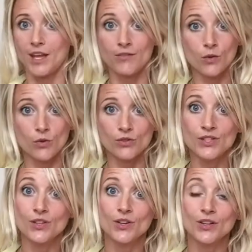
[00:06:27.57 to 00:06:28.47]
if you want
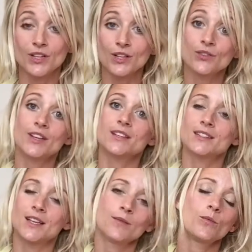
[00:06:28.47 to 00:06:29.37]
to, you can increase
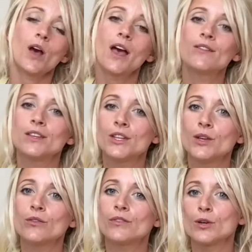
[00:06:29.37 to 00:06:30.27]
them, whatever
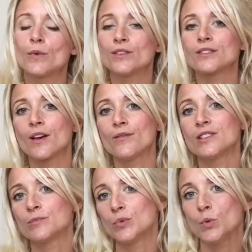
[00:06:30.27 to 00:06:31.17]
you feel most
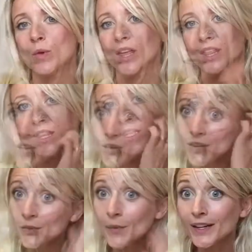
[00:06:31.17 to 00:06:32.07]
comfortable with. So
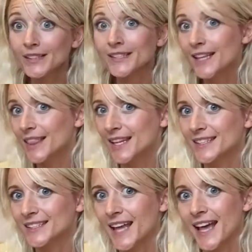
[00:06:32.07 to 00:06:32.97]
if you practice
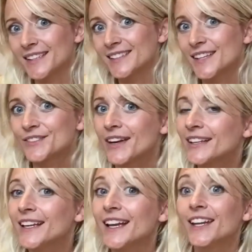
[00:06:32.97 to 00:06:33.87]
this exercise
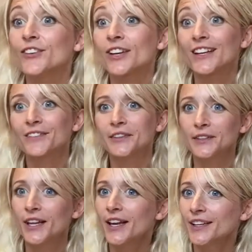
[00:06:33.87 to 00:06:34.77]
regularly, you're going to
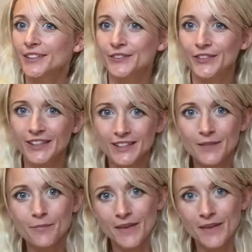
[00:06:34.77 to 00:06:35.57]
feel real